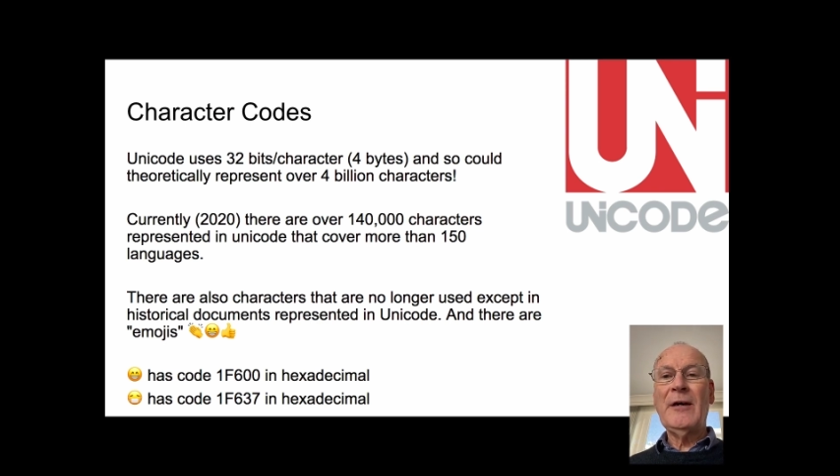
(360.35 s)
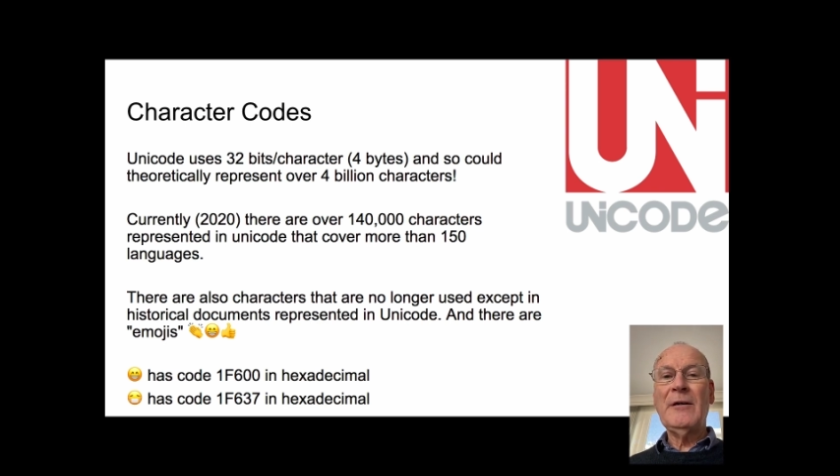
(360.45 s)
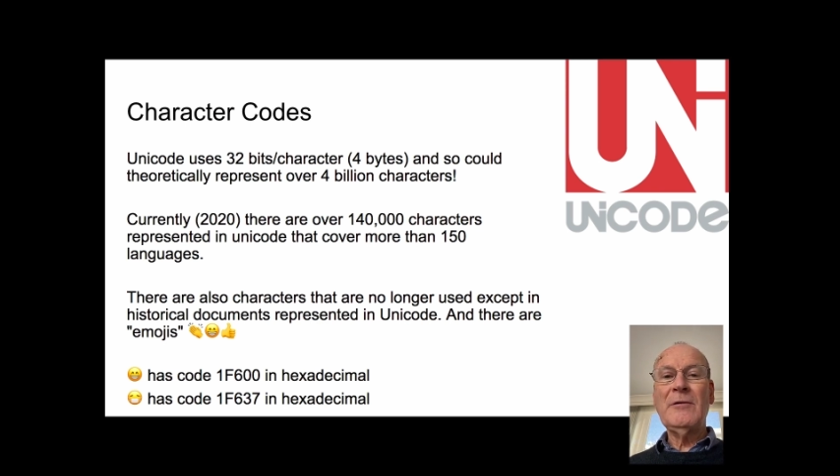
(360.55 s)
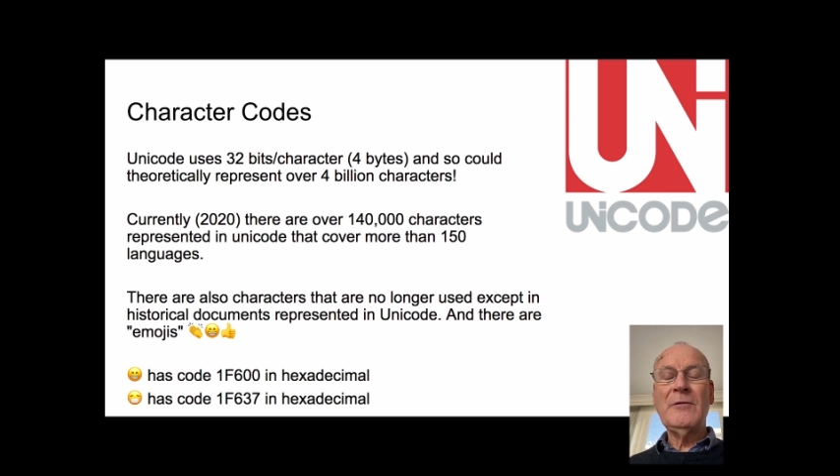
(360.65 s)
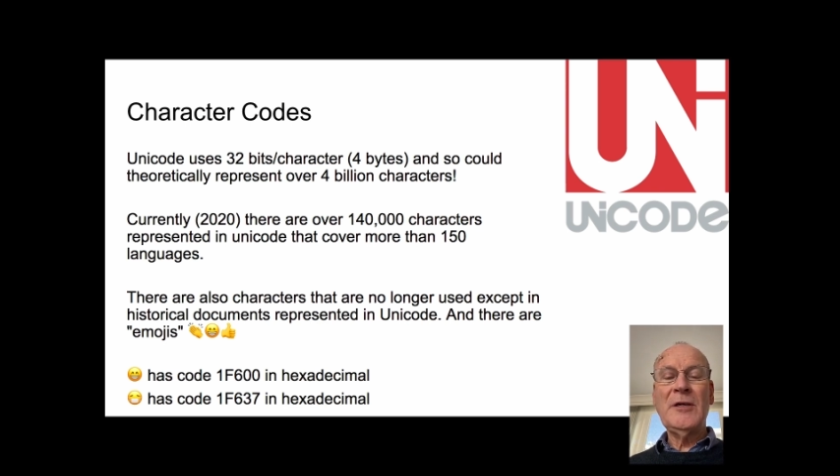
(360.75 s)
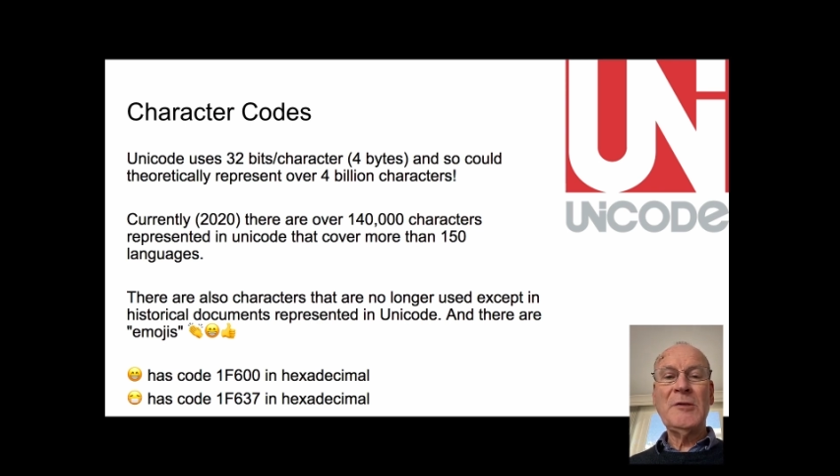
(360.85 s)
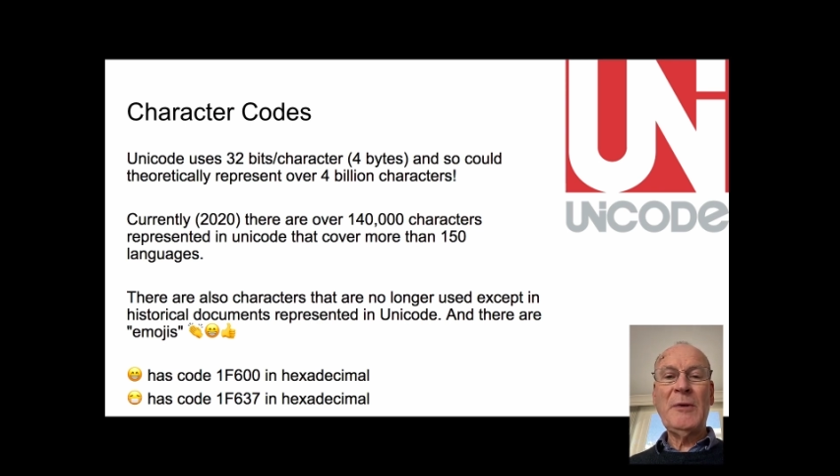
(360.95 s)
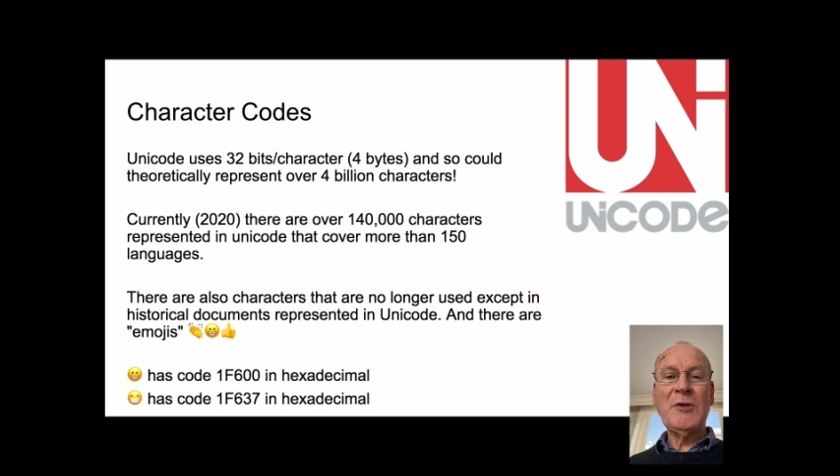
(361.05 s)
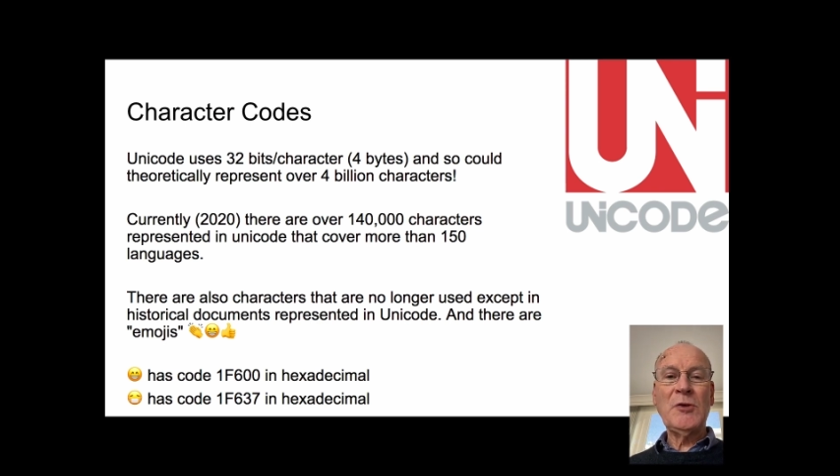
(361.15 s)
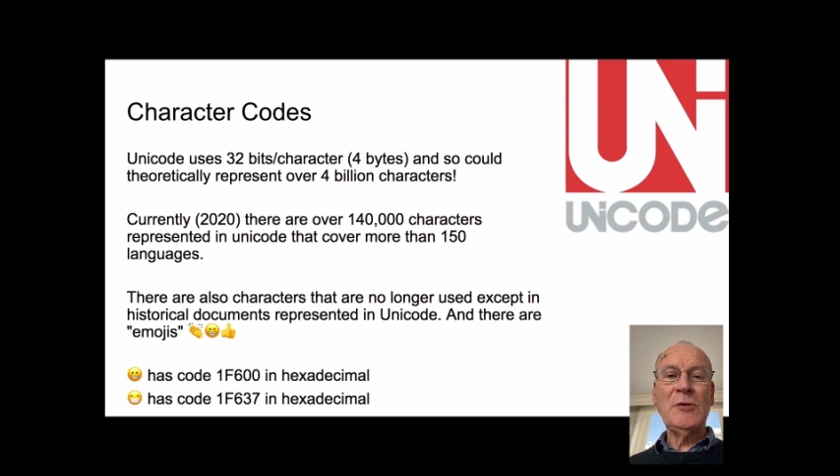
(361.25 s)
are
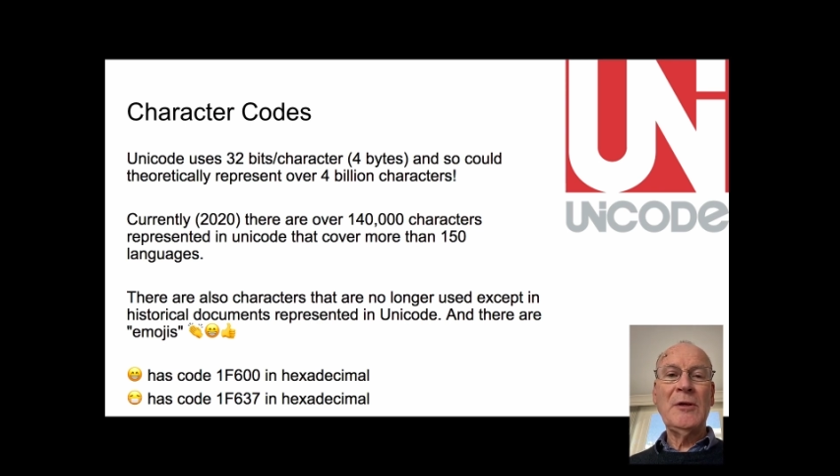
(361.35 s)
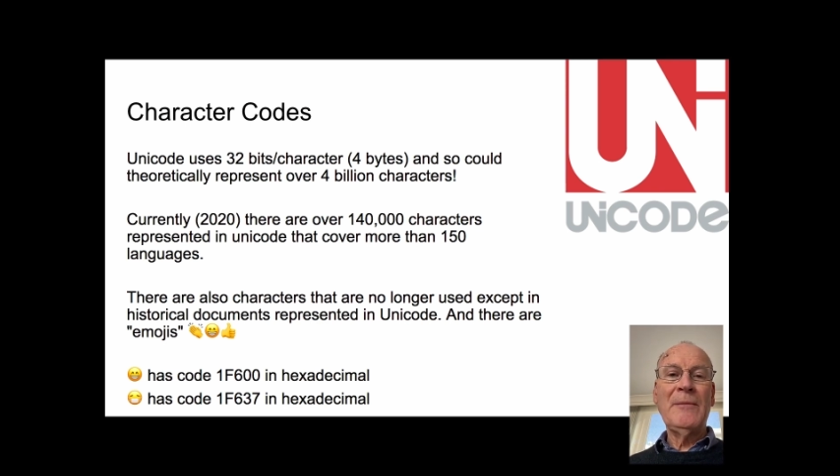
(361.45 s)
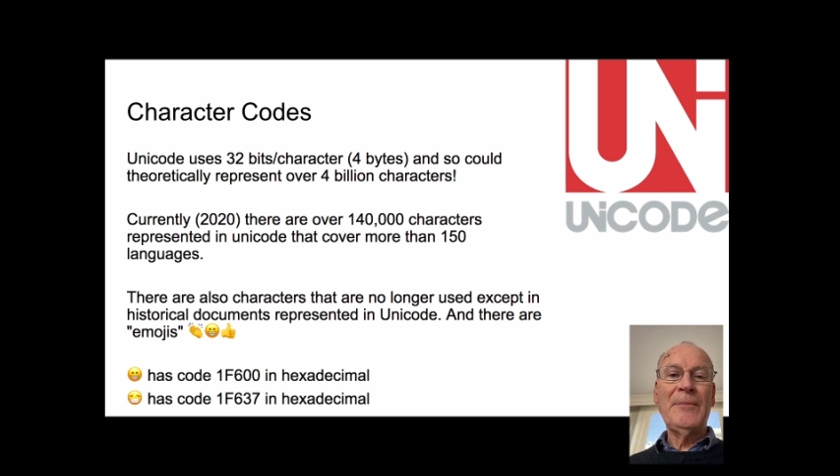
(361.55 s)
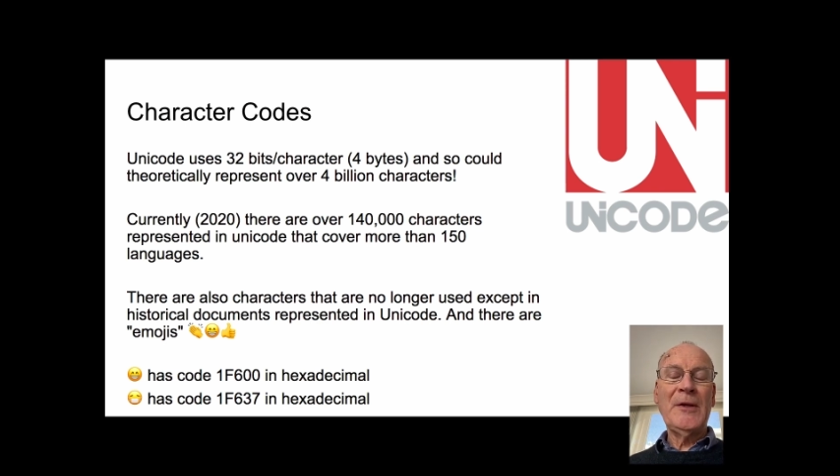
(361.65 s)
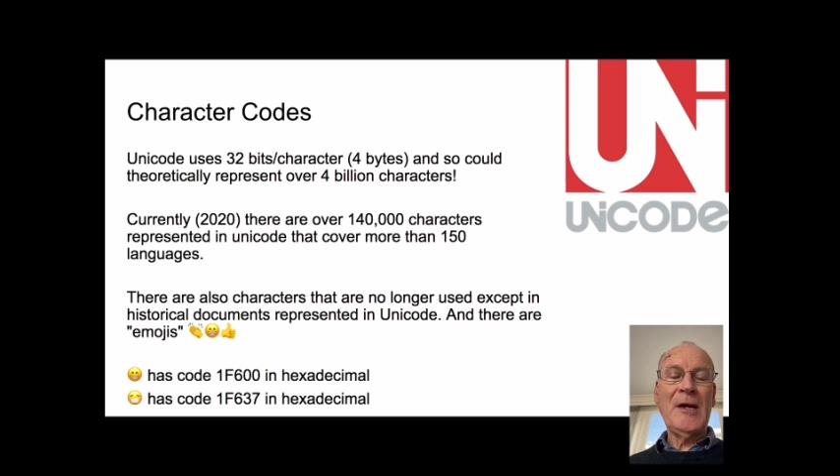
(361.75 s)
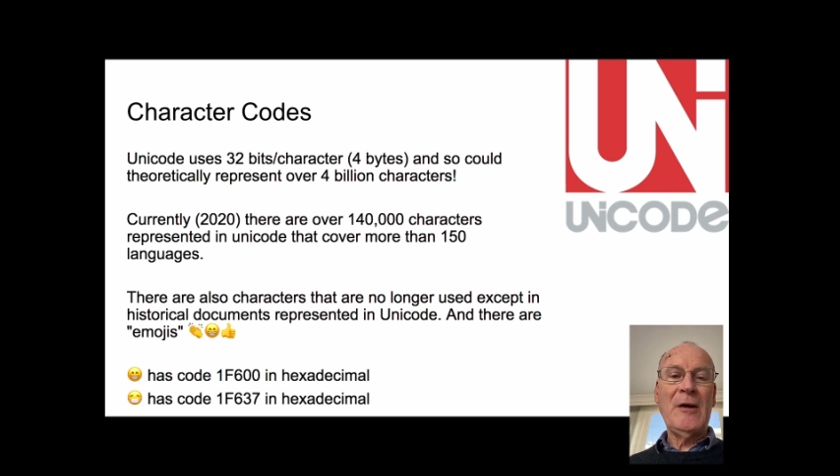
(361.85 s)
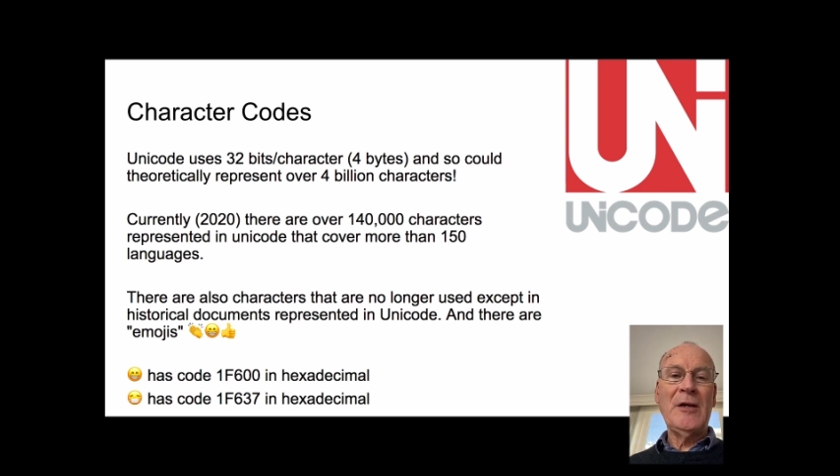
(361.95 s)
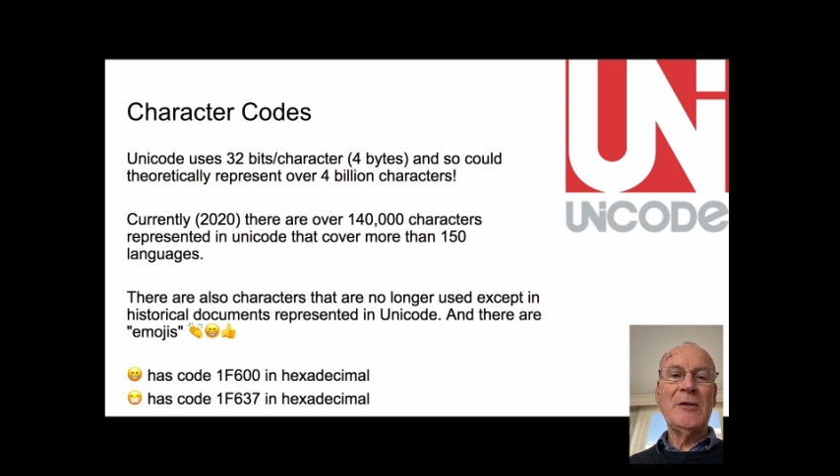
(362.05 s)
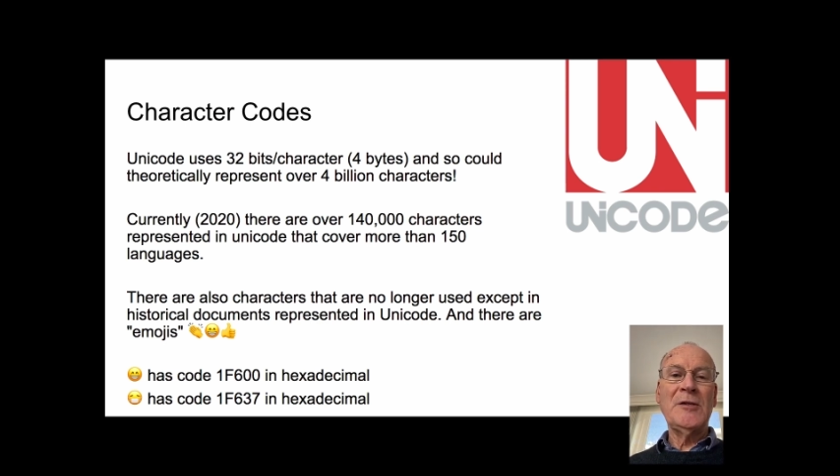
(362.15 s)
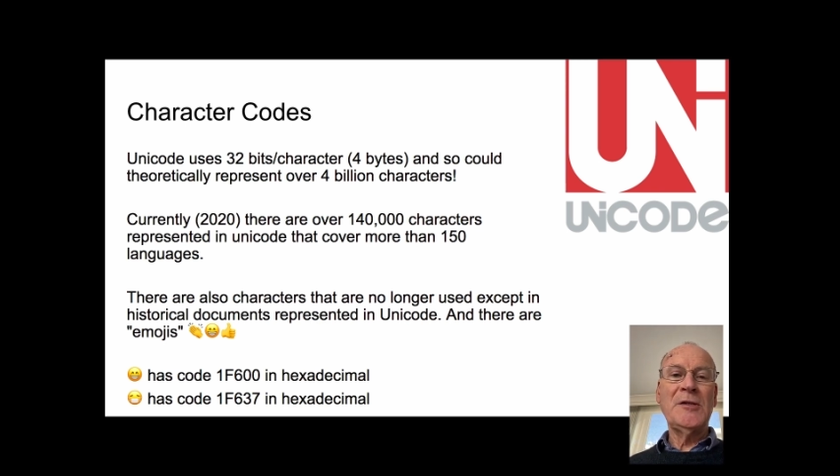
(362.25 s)
special
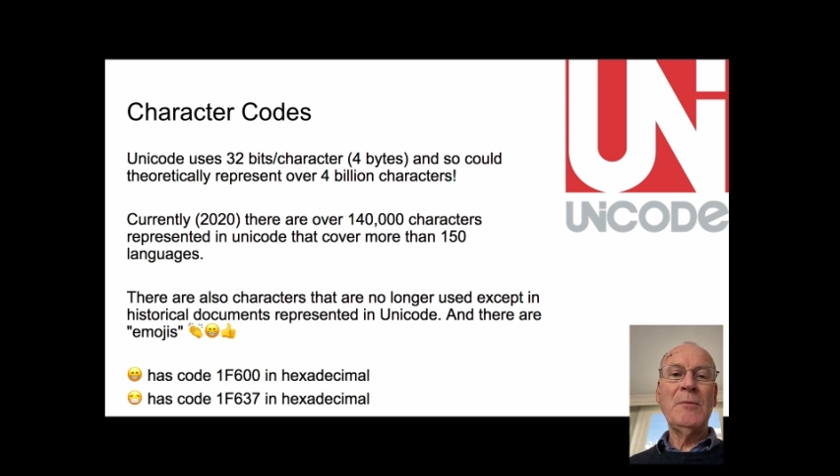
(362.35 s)
characters,